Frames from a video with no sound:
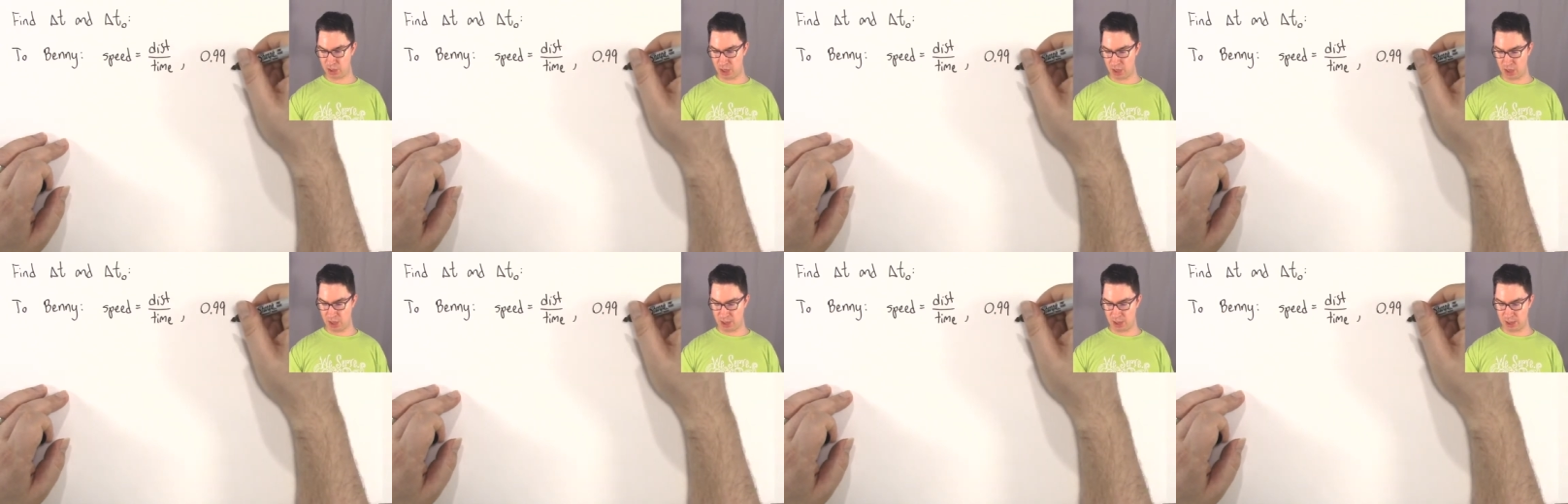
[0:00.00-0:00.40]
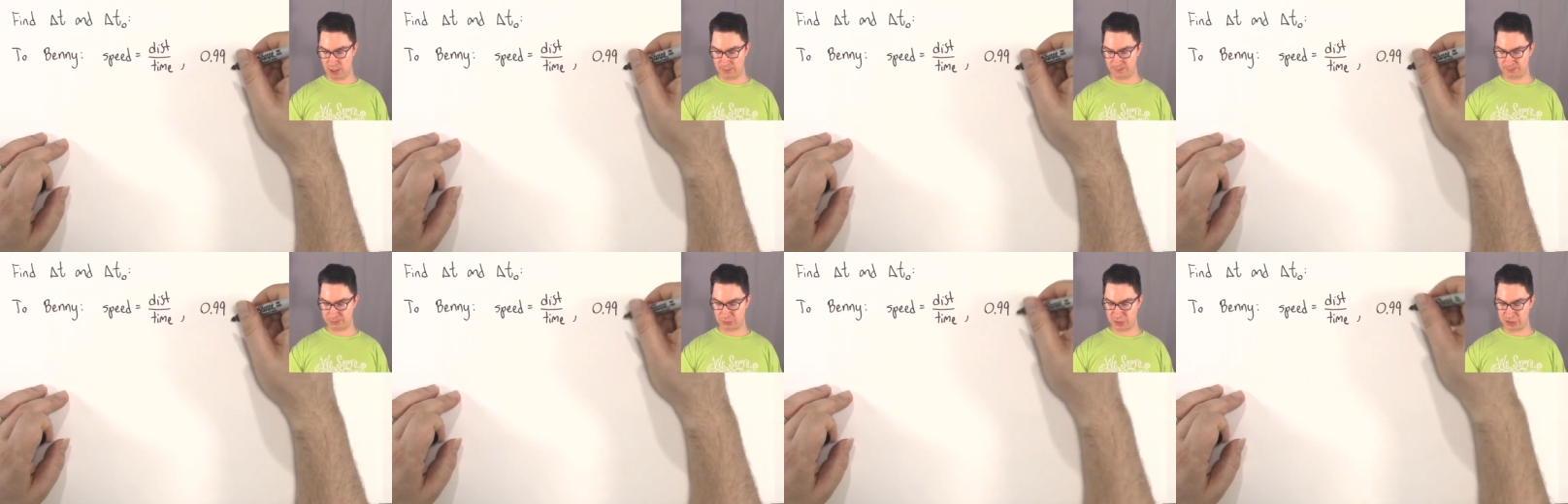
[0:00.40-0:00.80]

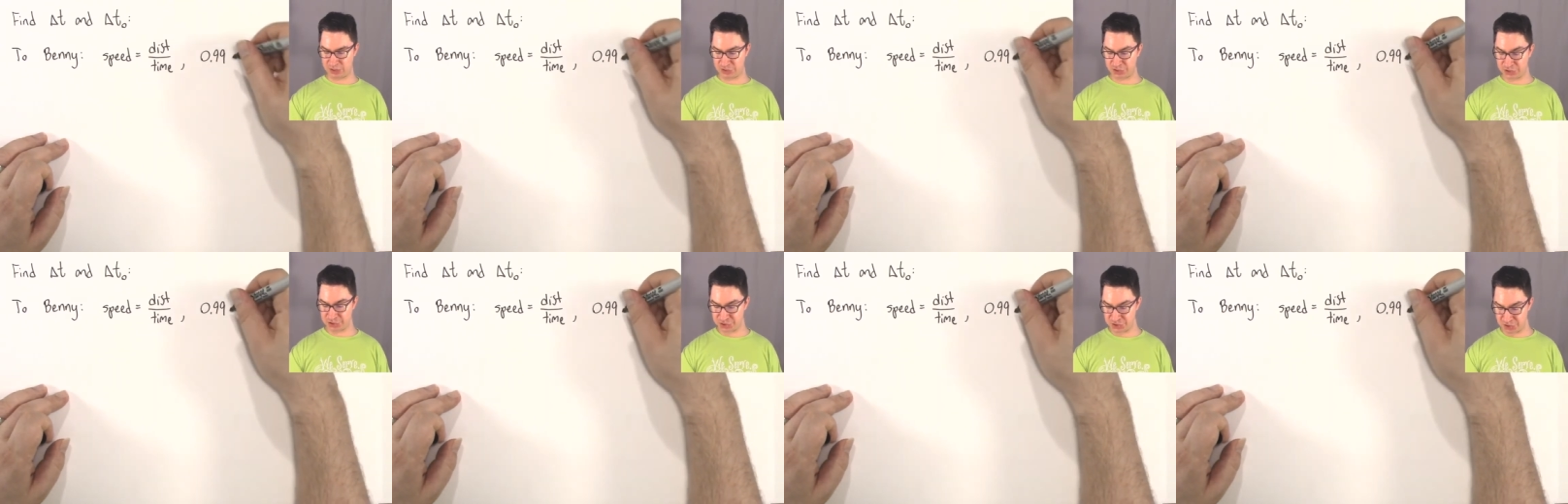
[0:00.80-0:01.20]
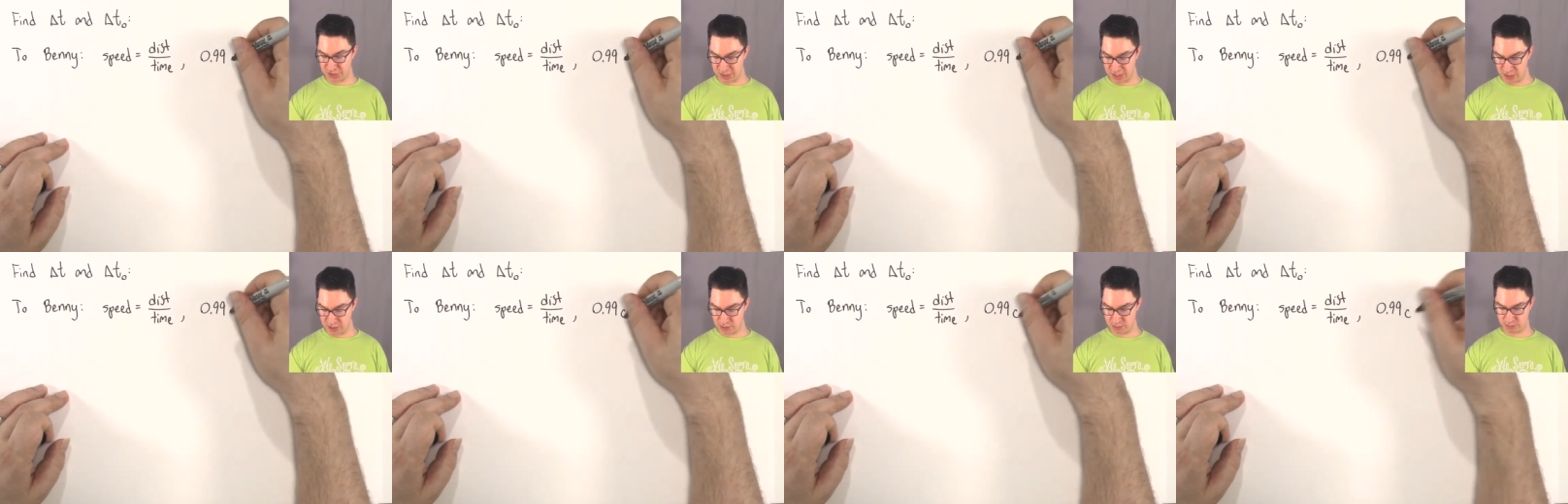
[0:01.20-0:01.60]
um,
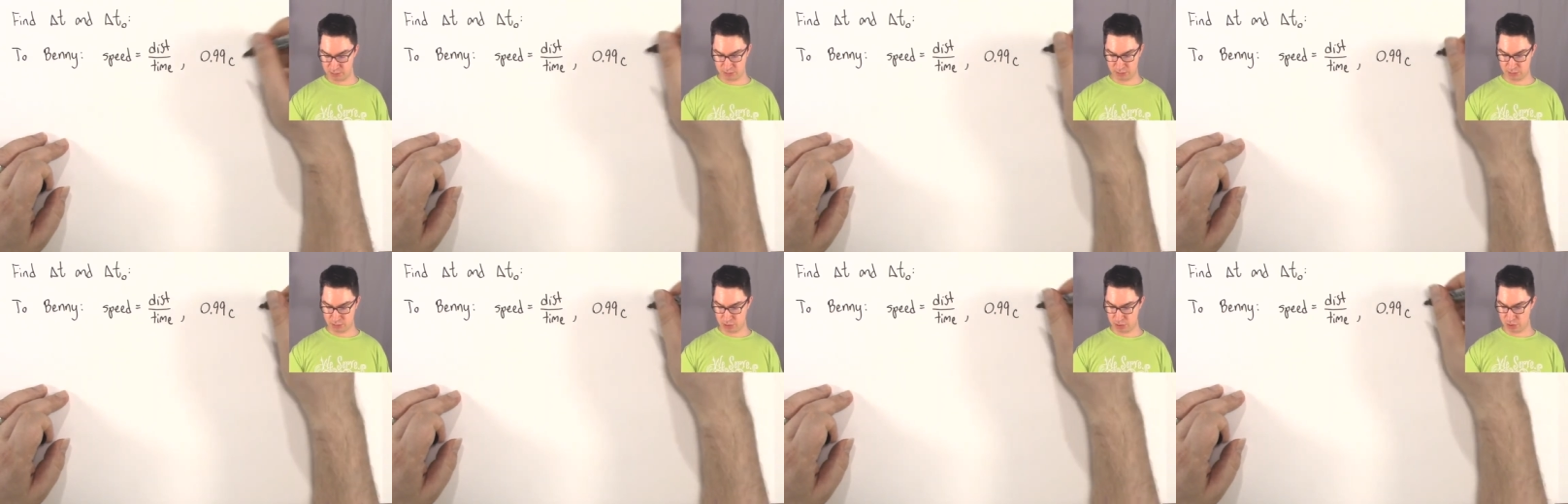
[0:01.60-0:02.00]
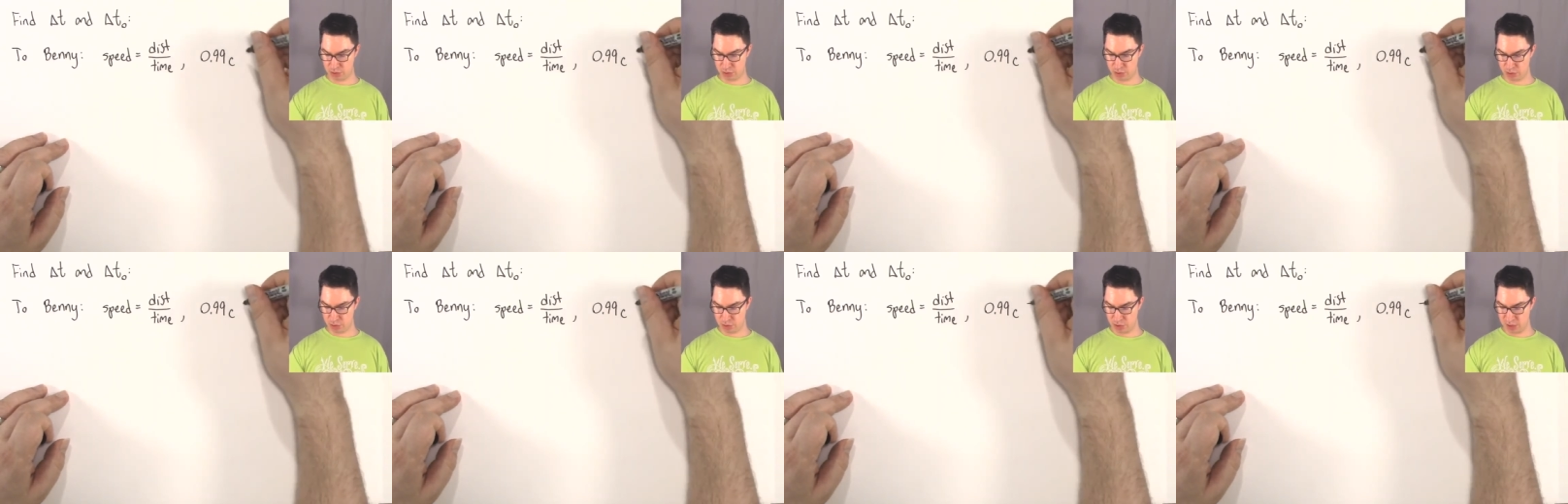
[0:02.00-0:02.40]
c
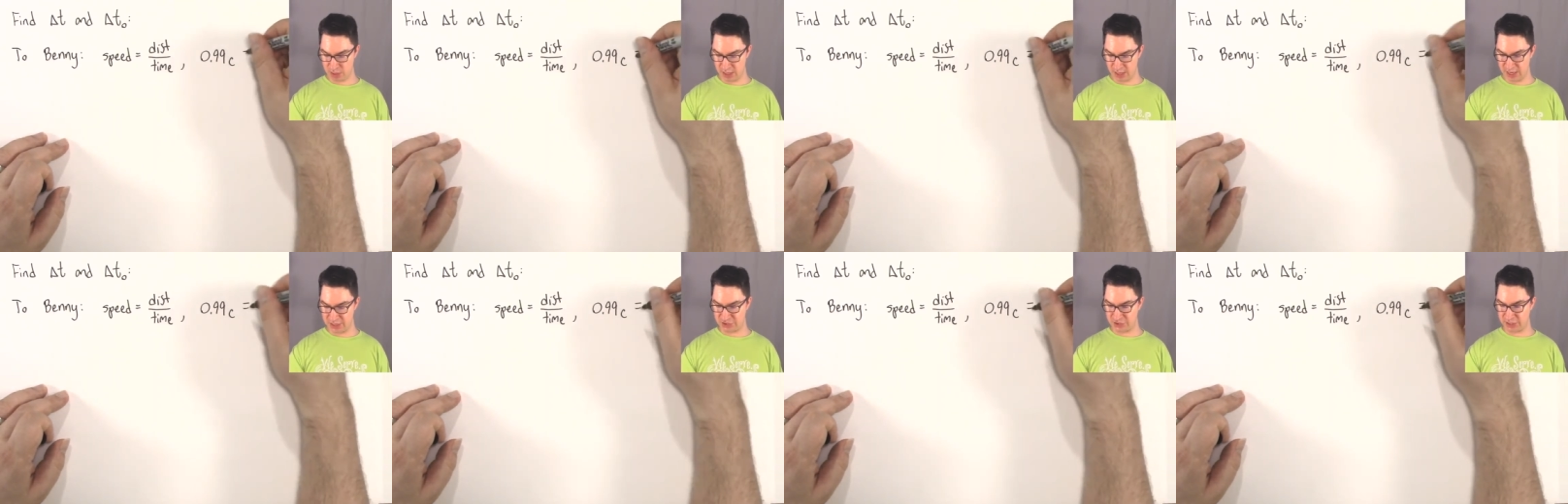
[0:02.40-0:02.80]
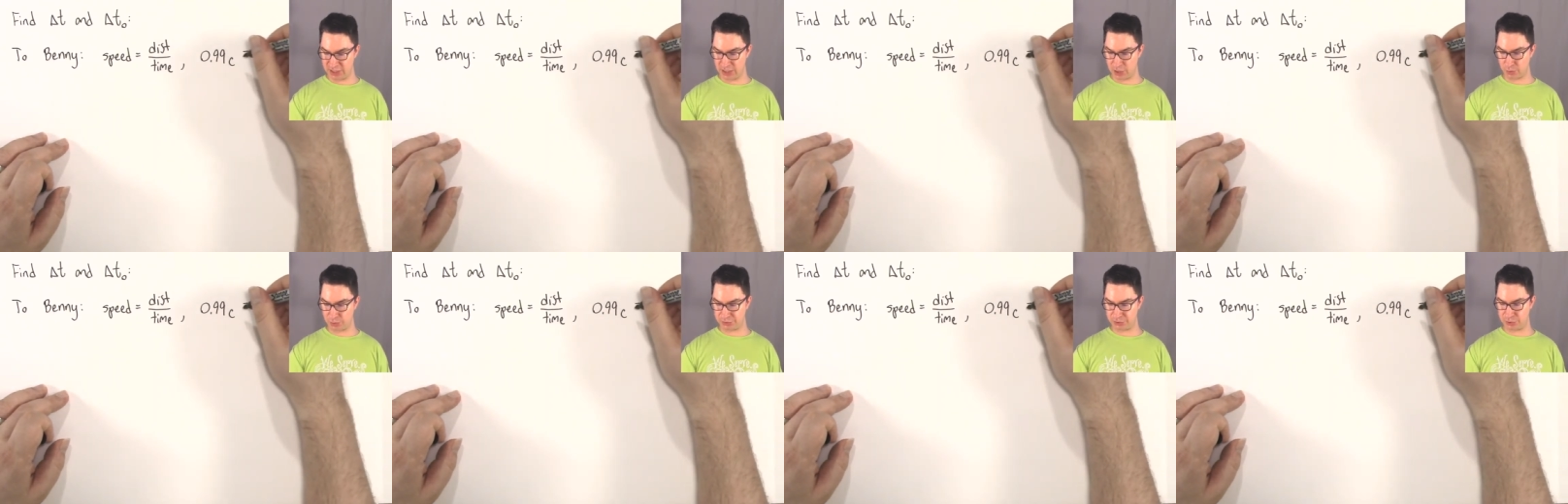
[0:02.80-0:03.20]
is
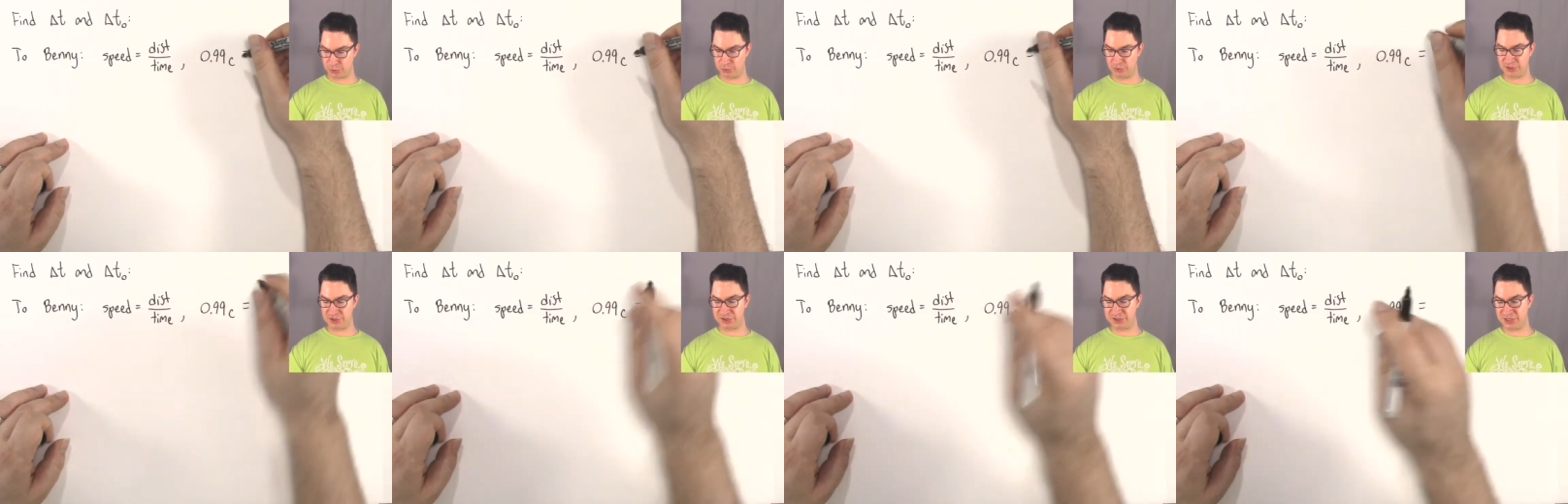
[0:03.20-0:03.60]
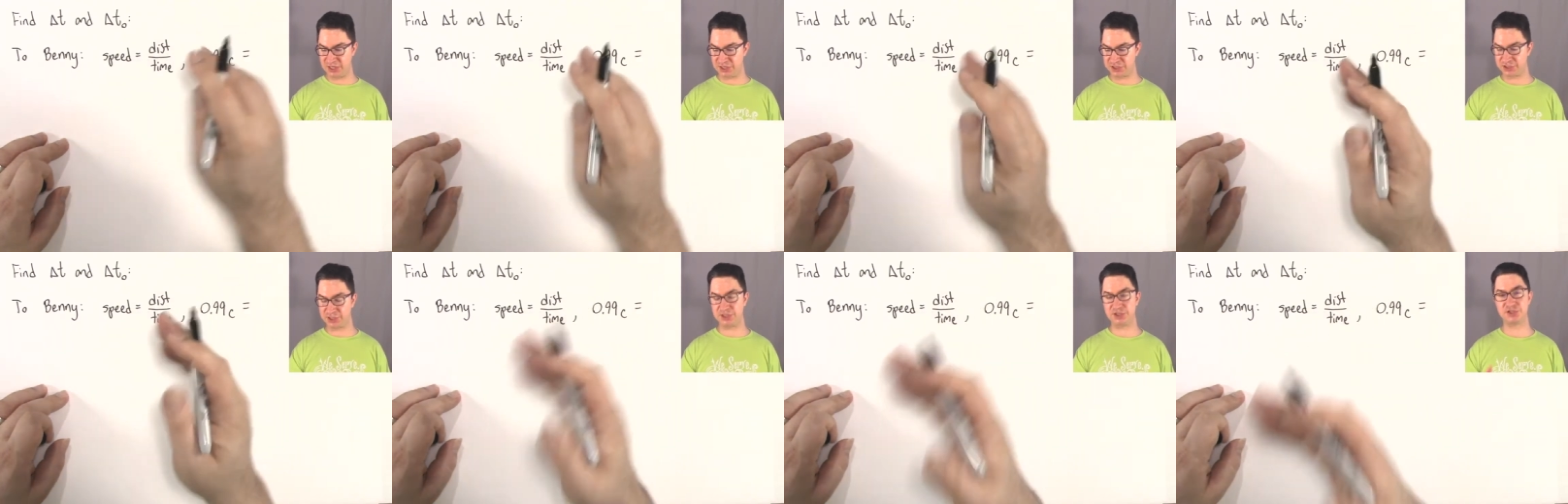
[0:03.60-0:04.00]
equal to the
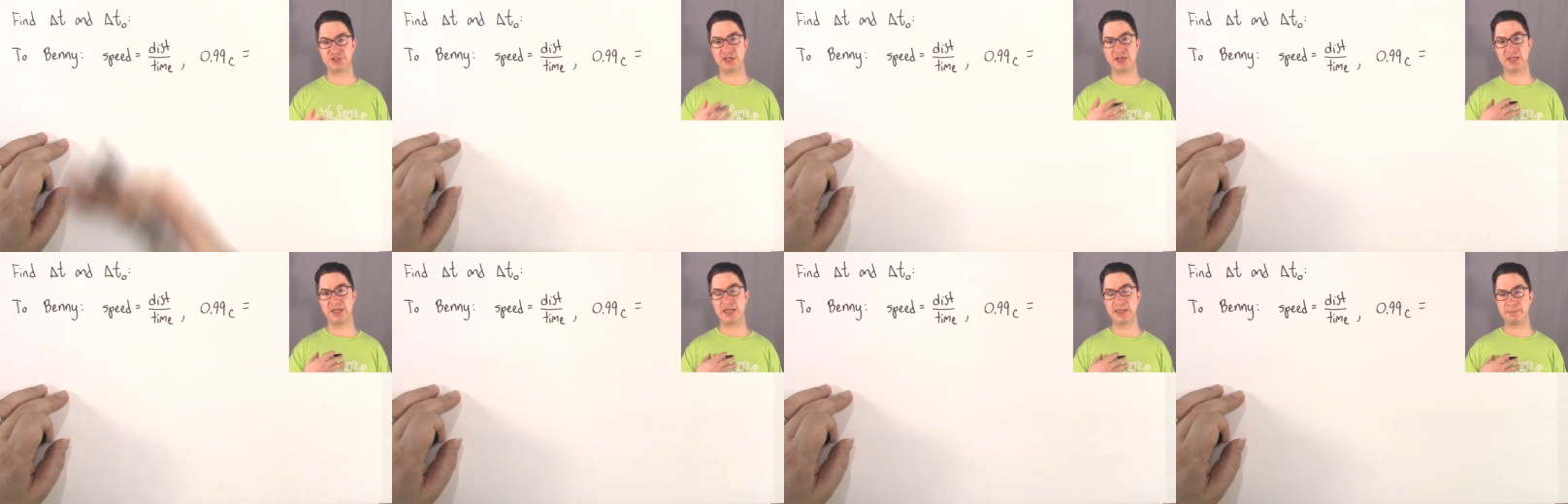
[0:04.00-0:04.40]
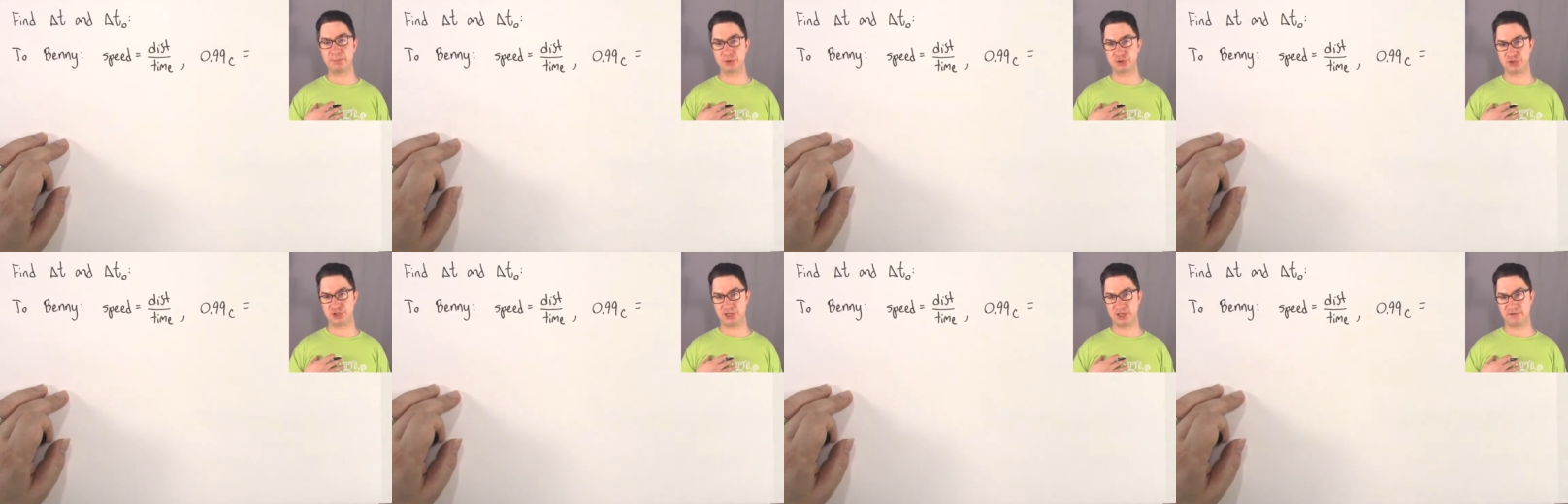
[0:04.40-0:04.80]
distance that he
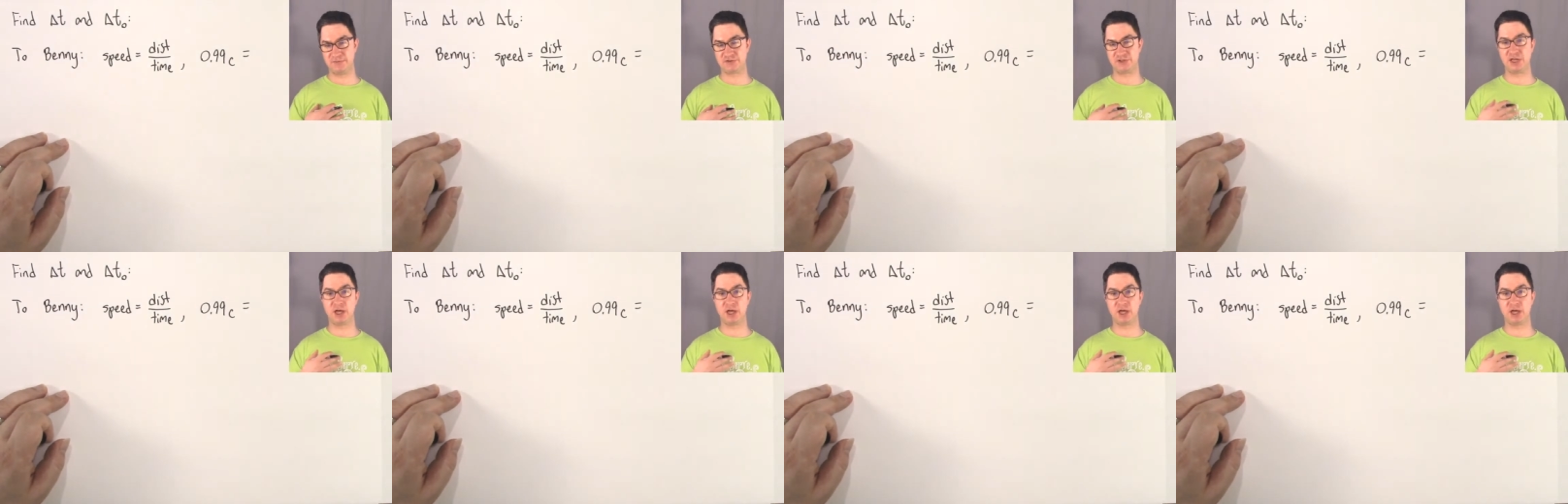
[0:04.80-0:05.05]
perceives.